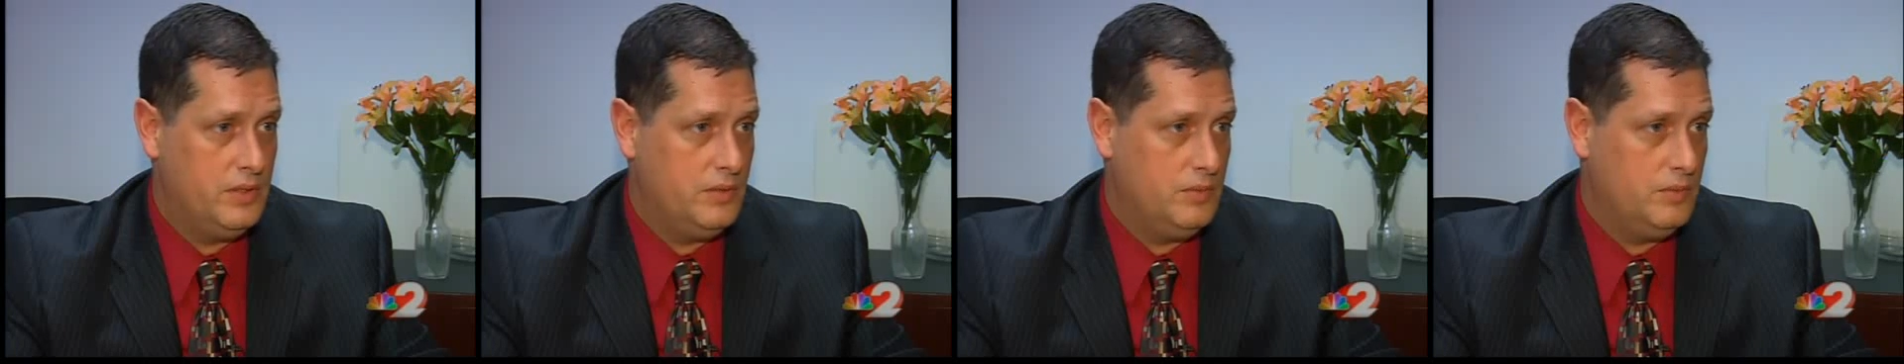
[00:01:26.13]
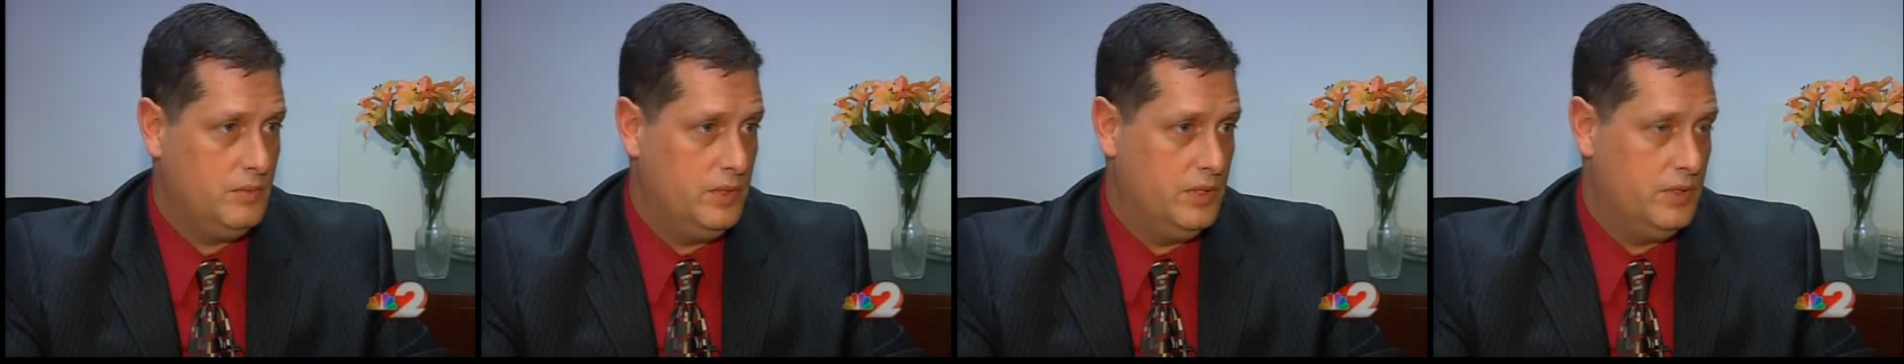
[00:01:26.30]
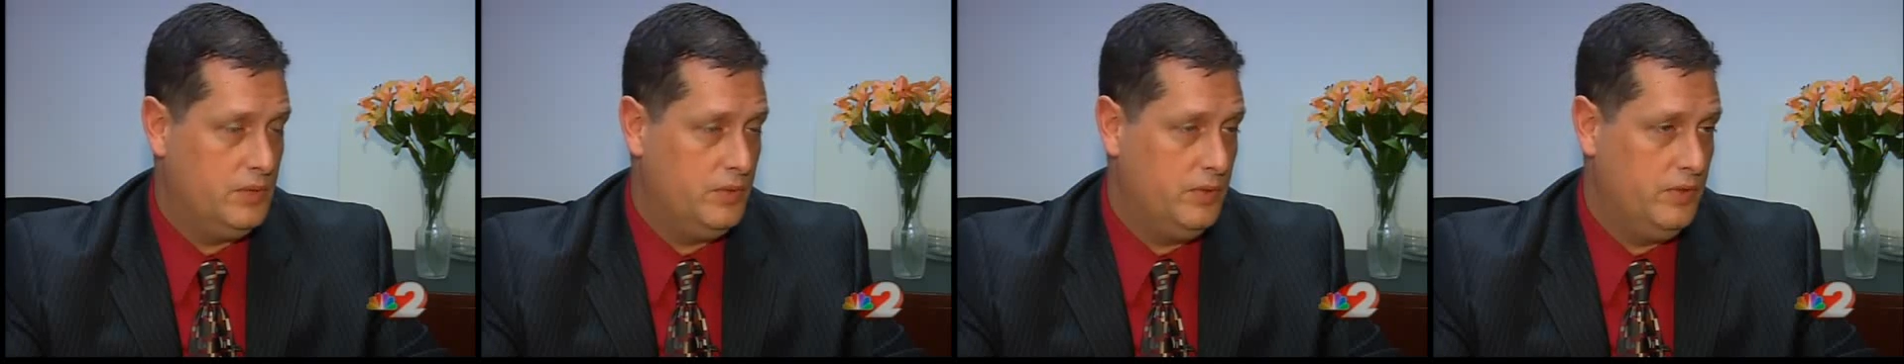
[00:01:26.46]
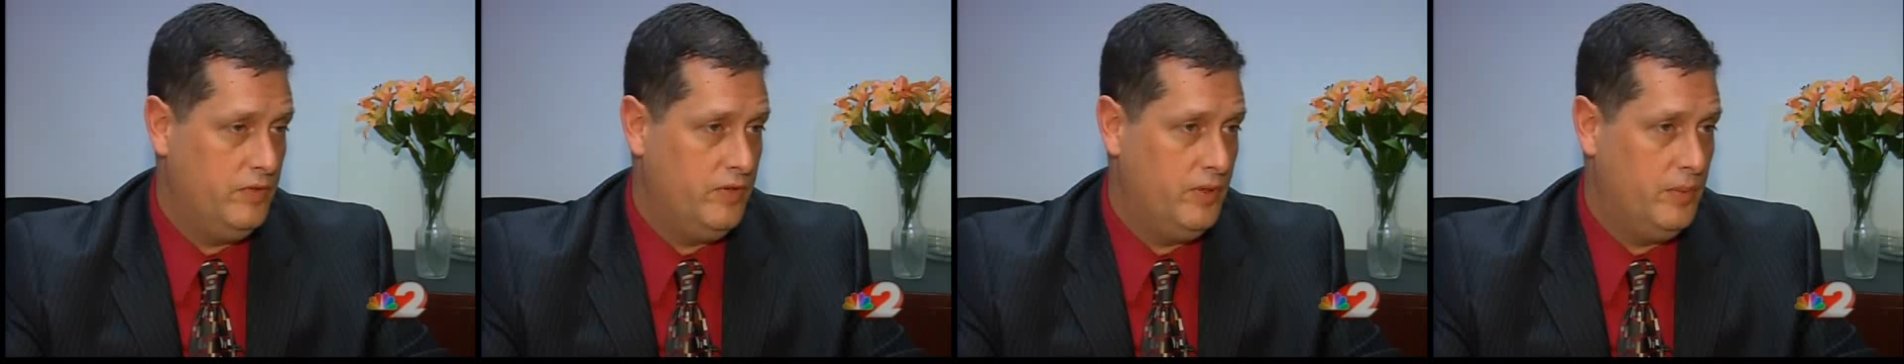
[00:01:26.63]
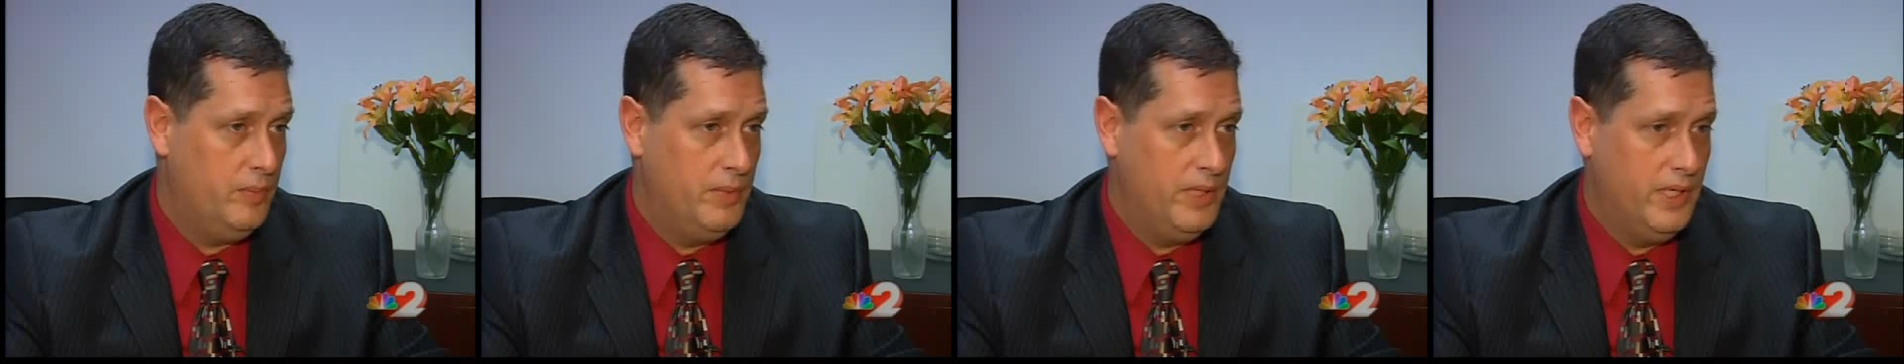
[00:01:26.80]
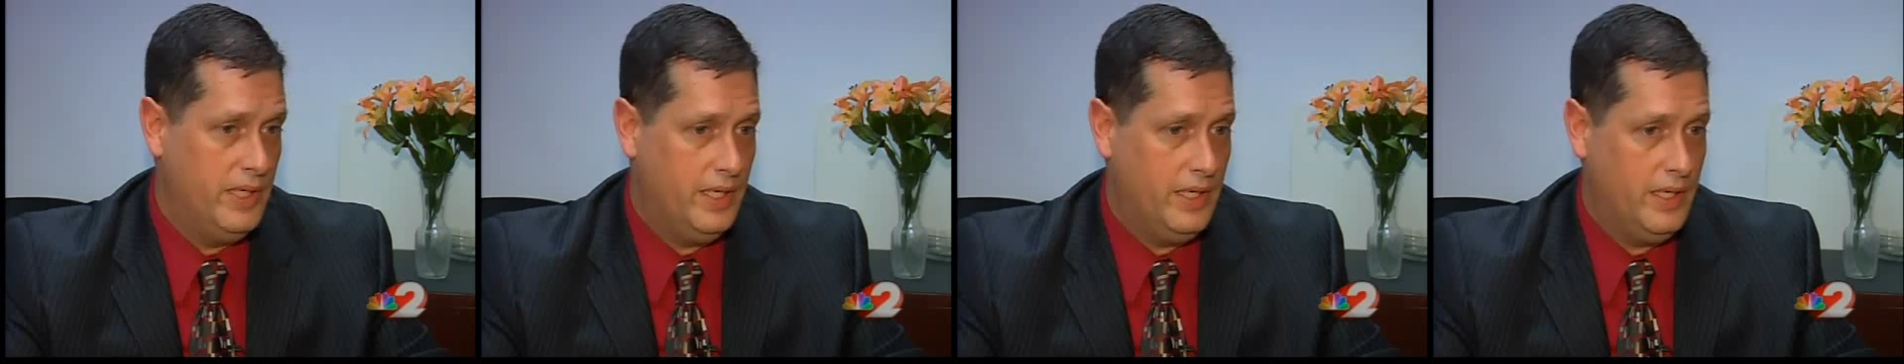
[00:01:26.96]
which we've
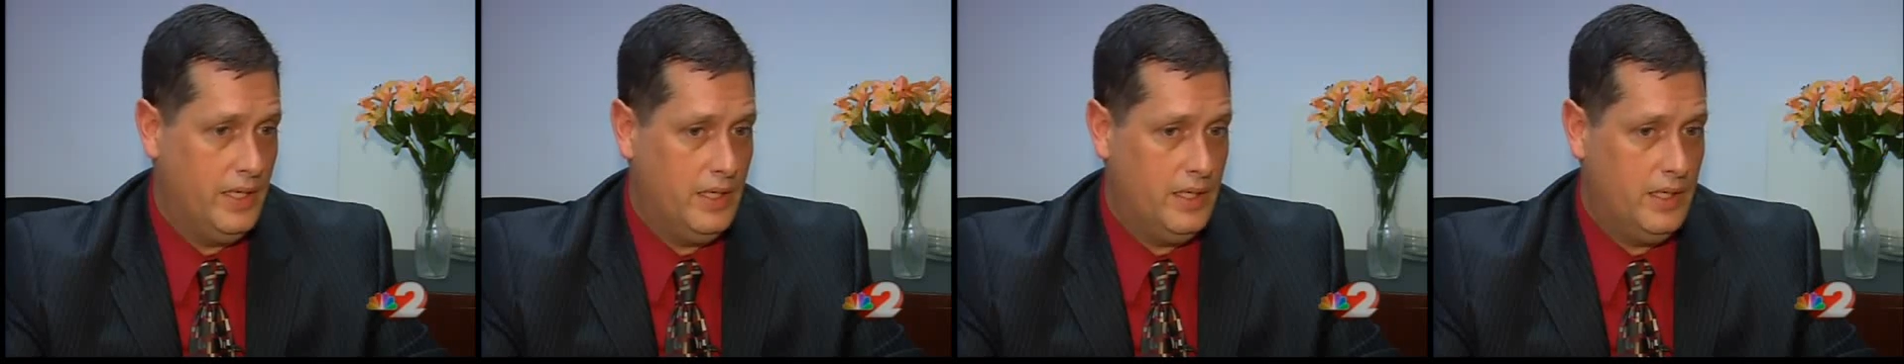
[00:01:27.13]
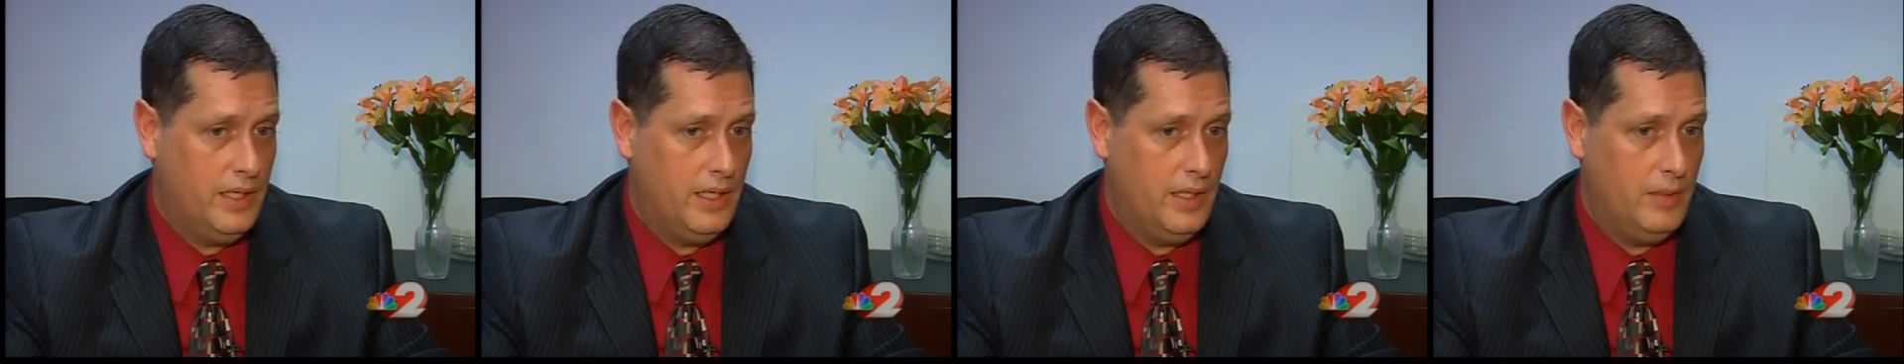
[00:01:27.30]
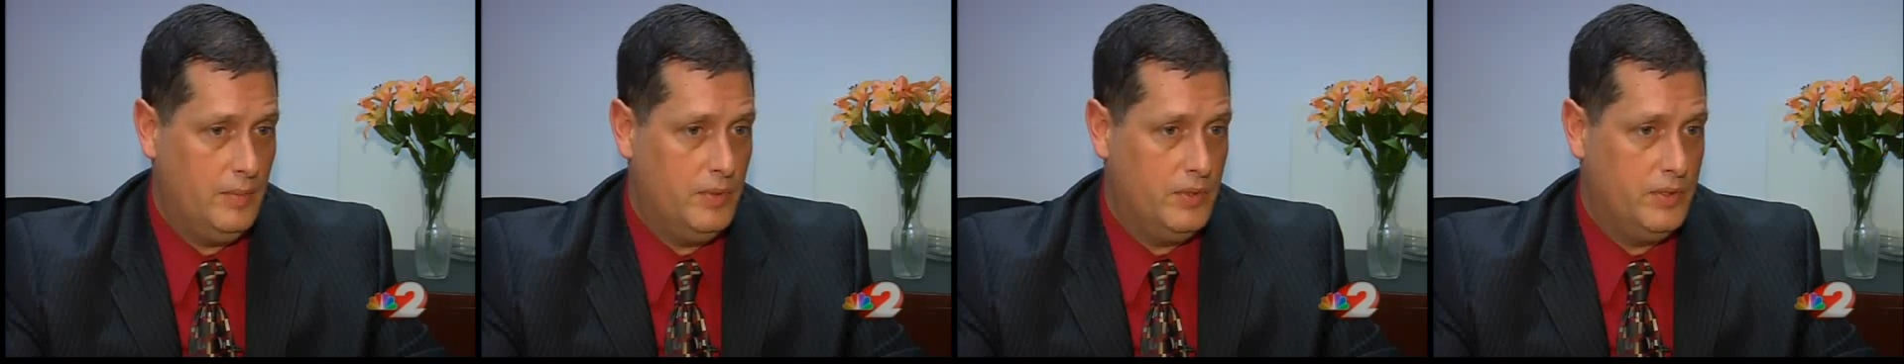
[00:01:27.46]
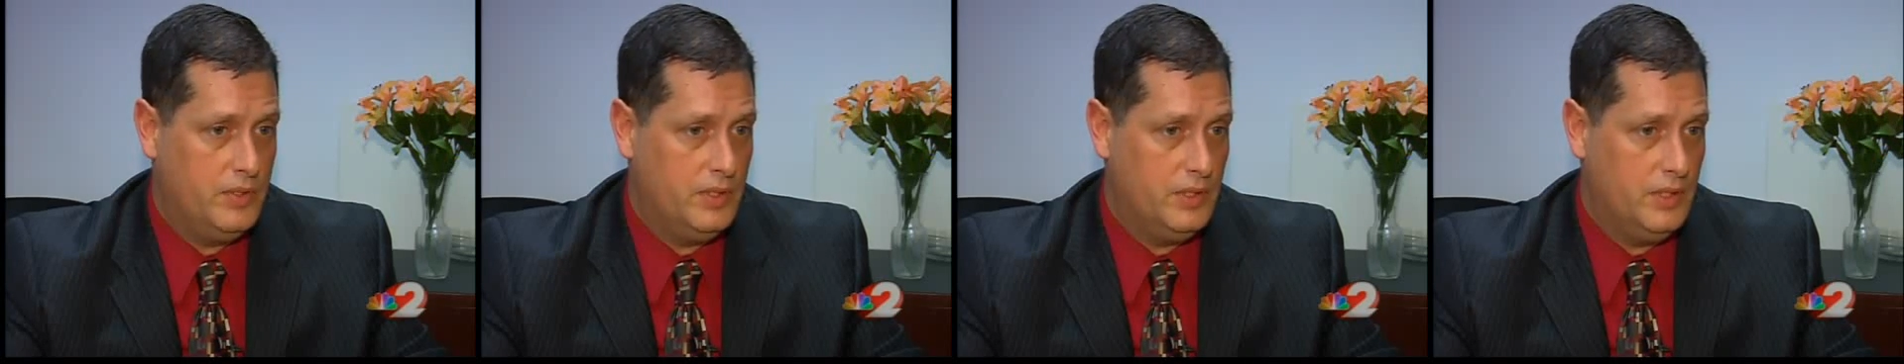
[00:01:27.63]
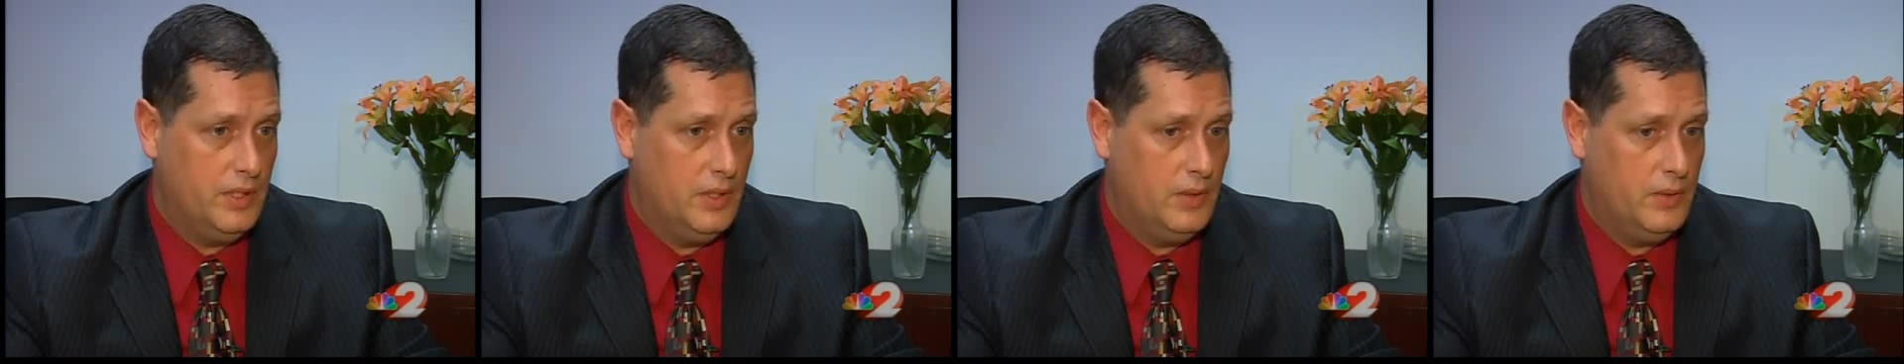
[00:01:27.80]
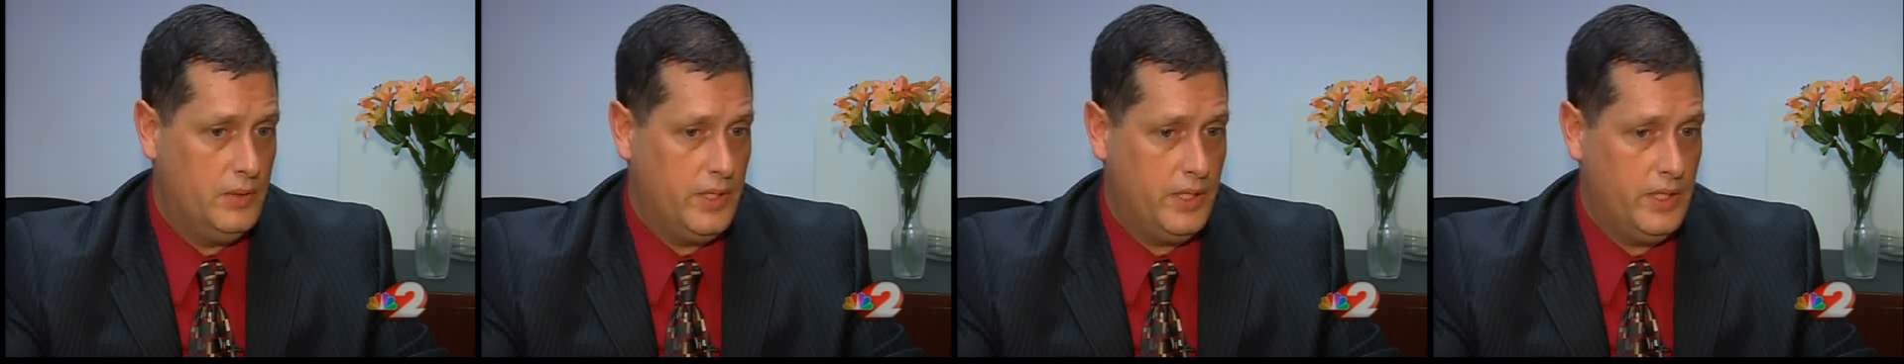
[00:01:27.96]
been unable to
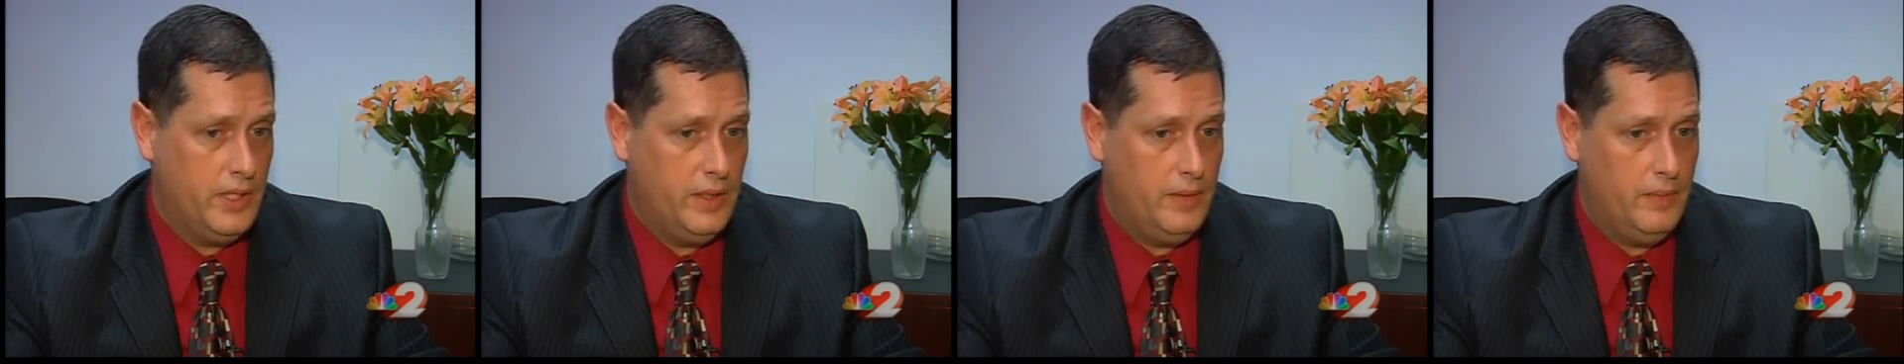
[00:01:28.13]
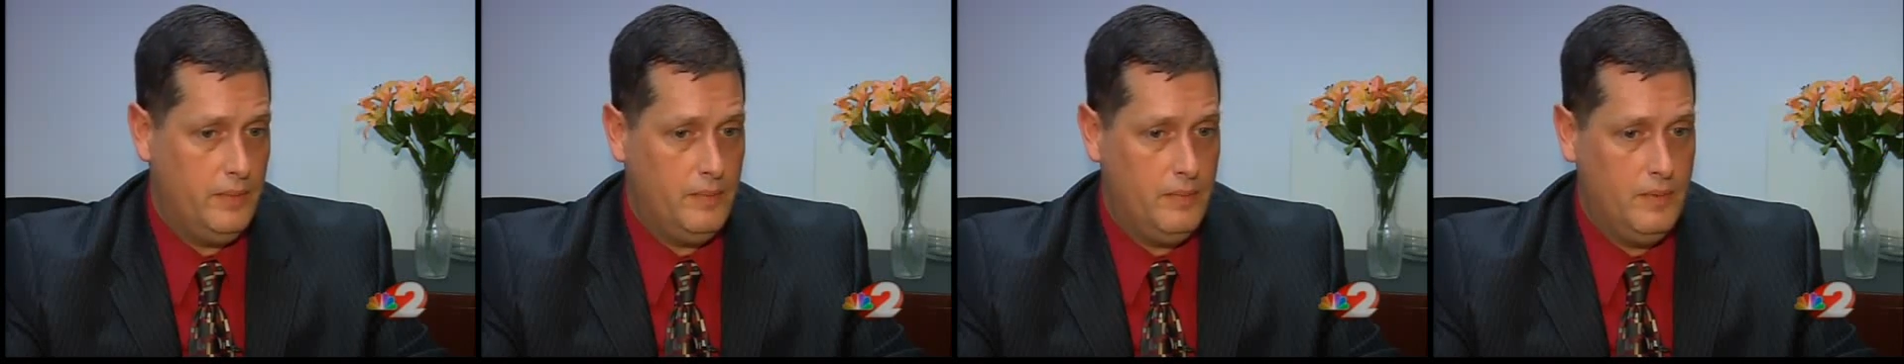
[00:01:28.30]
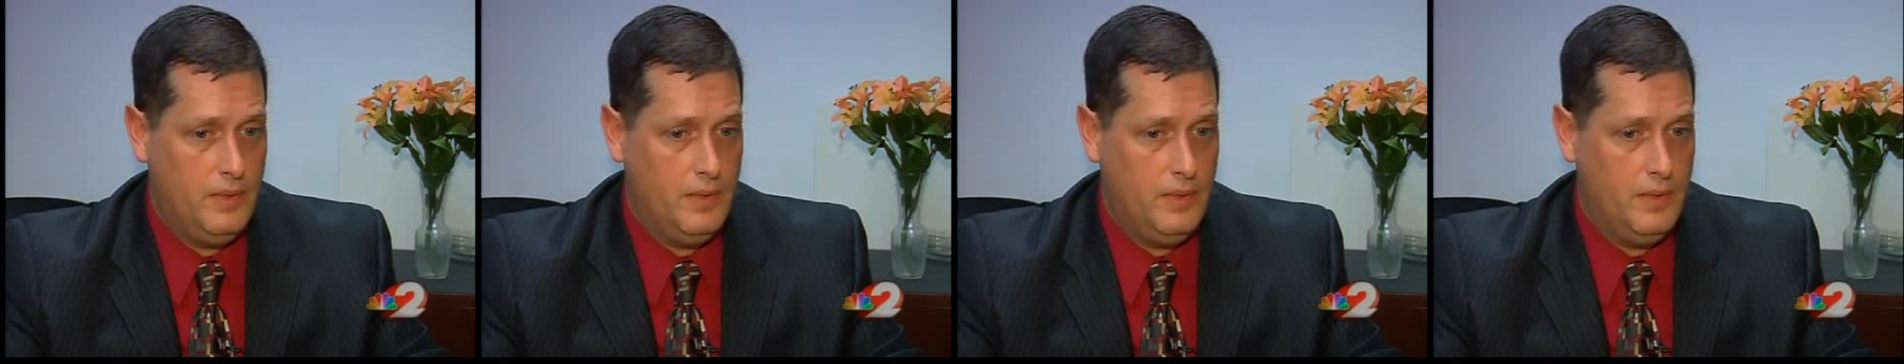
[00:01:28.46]
locate,